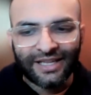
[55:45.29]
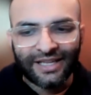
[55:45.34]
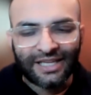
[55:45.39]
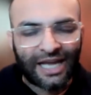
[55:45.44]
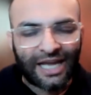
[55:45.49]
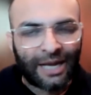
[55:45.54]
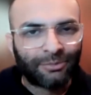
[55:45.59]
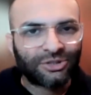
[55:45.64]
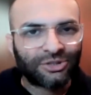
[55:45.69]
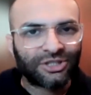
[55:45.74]

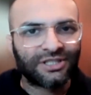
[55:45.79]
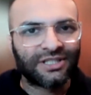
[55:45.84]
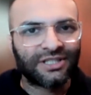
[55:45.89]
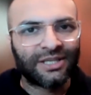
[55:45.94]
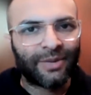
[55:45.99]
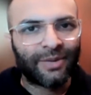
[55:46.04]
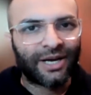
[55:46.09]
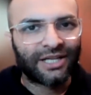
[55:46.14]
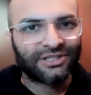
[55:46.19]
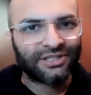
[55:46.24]
capture the
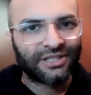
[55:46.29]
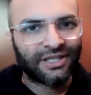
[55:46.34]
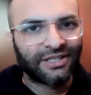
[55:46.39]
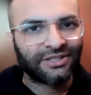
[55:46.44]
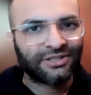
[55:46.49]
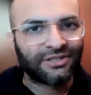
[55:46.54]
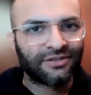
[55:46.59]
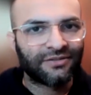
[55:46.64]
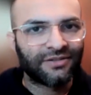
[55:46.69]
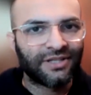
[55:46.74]

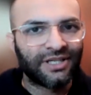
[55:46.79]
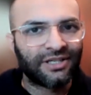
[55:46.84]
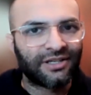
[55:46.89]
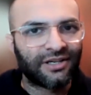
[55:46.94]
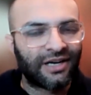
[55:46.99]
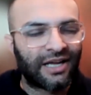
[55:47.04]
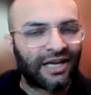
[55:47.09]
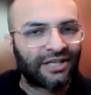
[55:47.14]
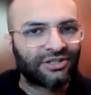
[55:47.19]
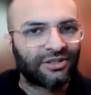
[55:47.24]
imagination of the
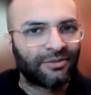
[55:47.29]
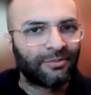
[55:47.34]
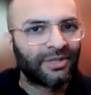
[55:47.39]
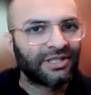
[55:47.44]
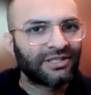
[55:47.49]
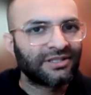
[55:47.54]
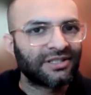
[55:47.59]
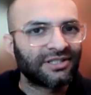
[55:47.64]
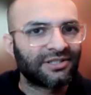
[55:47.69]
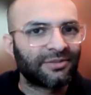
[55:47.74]
international
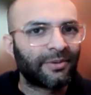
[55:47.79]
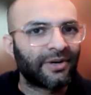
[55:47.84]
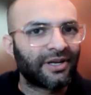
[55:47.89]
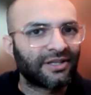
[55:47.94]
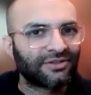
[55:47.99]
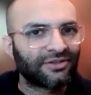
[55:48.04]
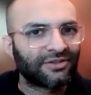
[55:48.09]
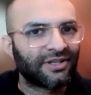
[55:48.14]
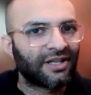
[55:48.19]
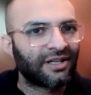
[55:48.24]
business
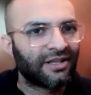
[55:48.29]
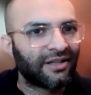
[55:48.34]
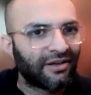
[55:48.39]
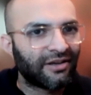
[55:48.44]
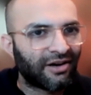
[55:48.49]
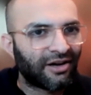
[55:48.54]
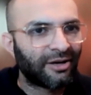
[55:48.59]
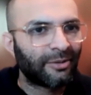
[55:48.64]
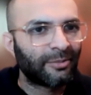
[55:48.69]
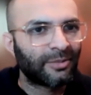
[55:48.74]
press so that the
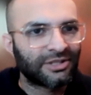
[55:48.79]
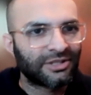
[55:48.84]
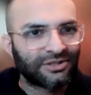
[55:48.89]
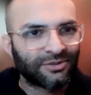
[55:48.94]
Economist,